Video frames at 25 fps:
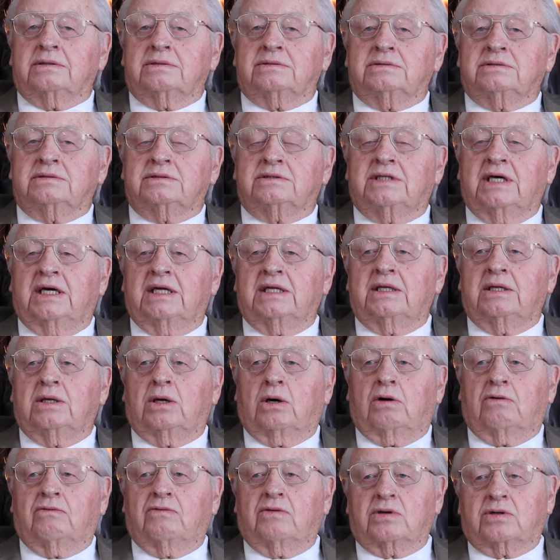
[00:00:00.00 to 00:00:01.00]
then
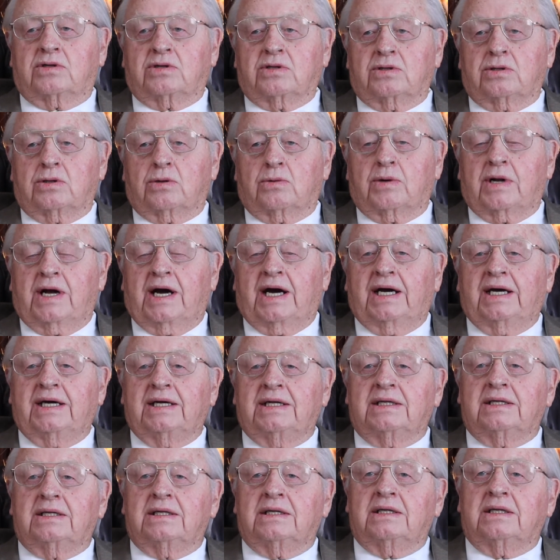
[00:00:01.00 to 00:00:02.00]
over to the
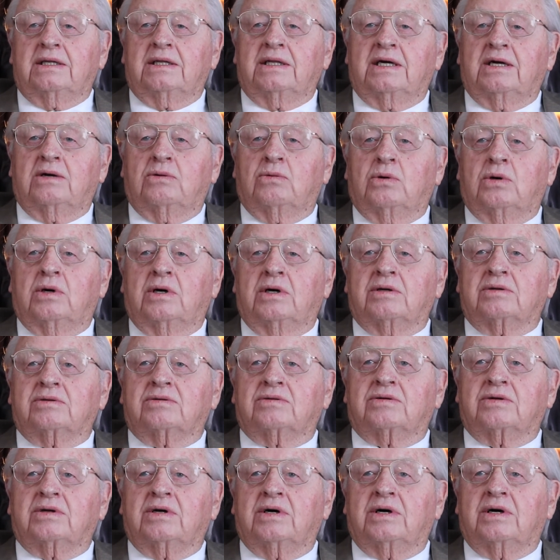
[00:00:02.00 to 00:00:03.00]
right there
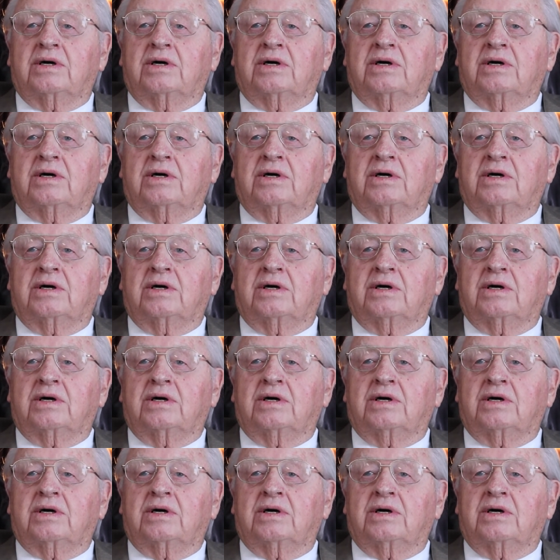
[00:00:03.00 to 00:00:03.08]
was